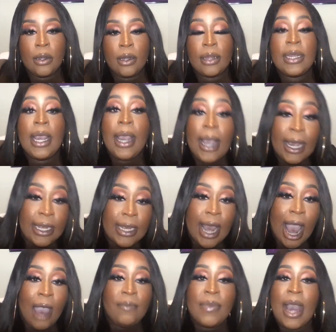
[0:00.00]
Then
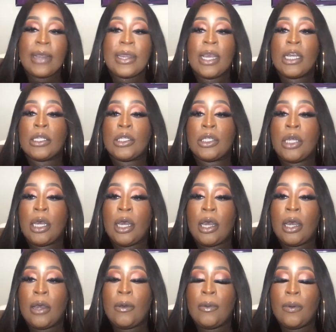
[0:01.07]
I'm not
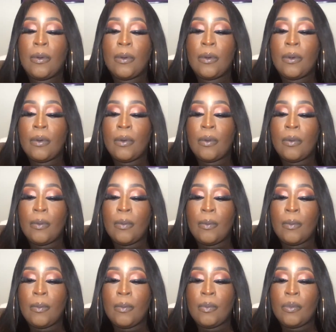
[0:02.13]
the
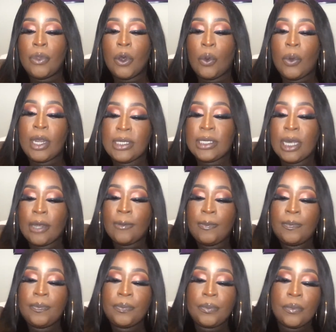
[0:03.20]
what is it?
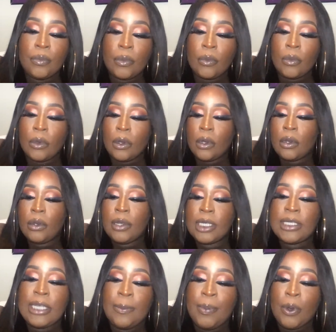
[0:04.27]
The
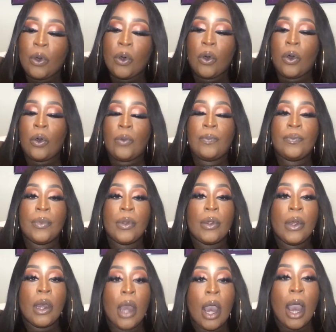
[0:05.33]
typical
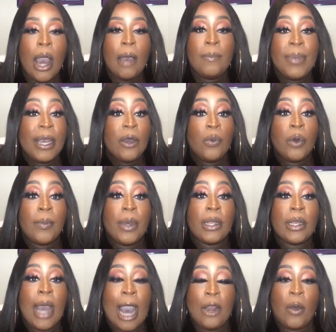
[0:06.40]
big
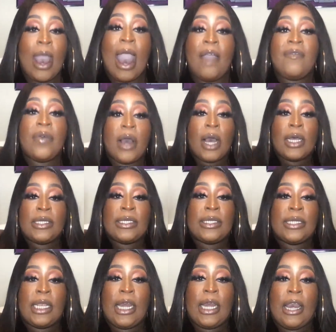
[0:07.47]
woman. I don't have a
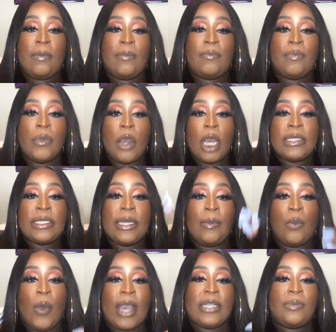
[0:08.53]
slim
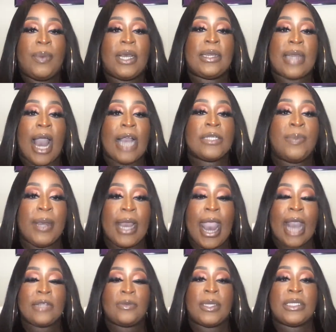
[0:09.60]
waist, big thighs, big
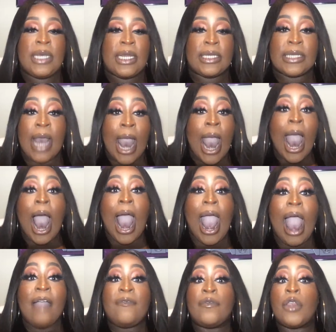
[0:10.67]
ass, big titties. I
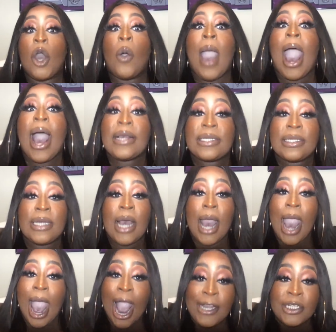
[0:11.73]
have no ass.
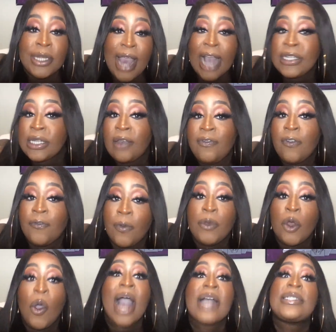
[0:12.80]
Actually, I suffer from
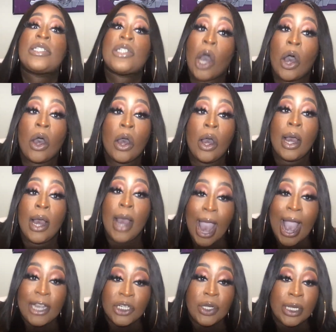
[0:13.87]
no ass at all.
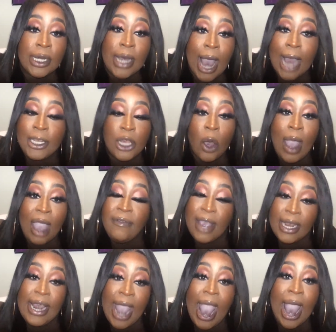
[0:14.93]
Actually, I don't have
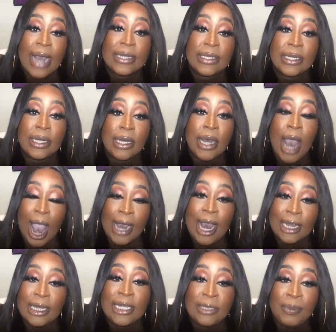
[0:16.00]
any ass. I
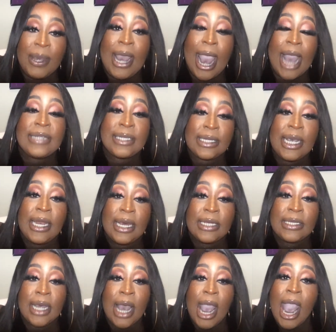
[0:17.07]
got these big ass
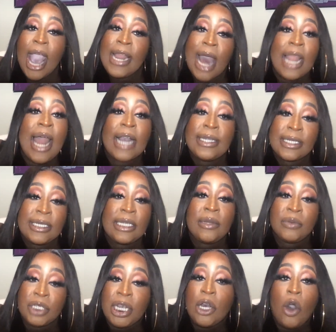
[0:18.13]
titties, and I like to see
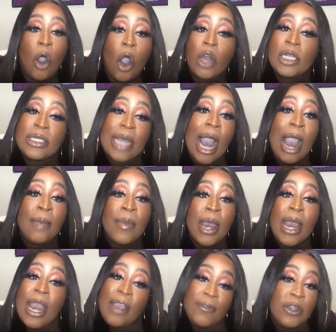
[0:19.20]
them jiggle all the time.
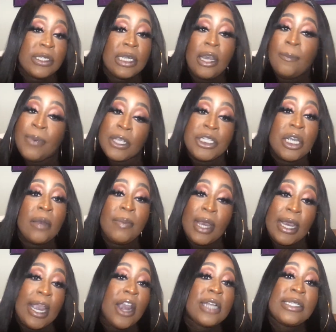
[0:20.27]
If you see a picture of me,
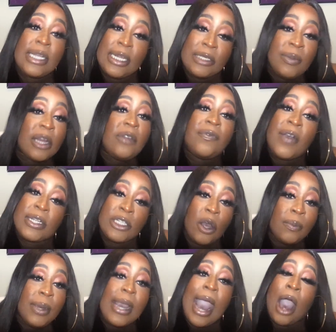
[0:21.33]
guarantee these motherfuckers
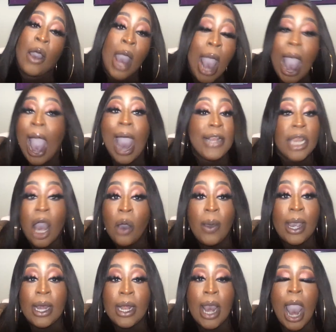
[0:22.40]
gonna be out. I know
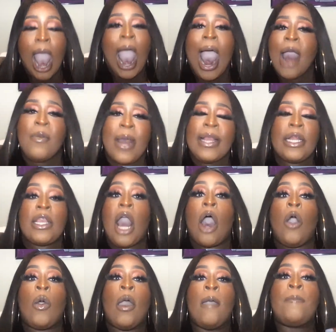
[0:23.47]
it. I already
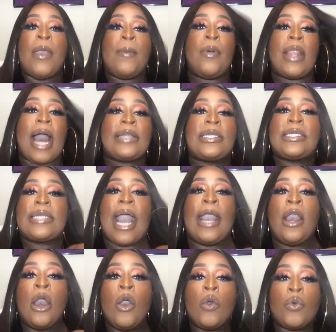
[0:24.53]
know. People like to
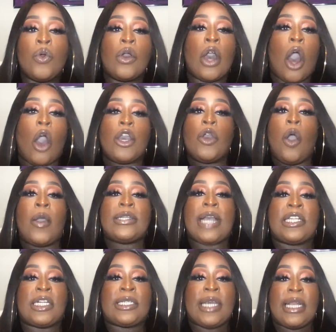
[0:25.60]
say, Ruka, oh, you always
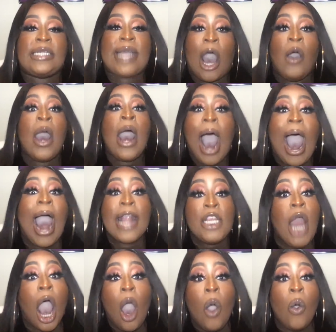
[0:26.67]
got your titties out. I
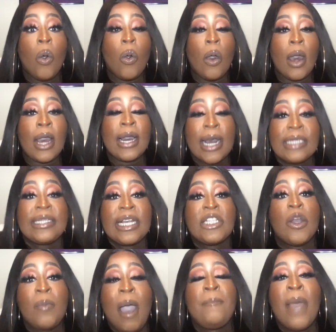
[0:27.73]
know, because these
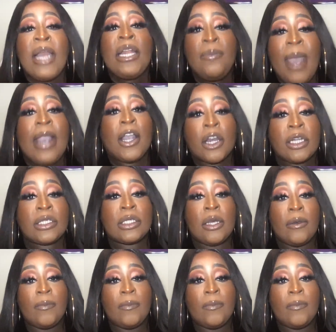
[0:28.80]
are my money makers.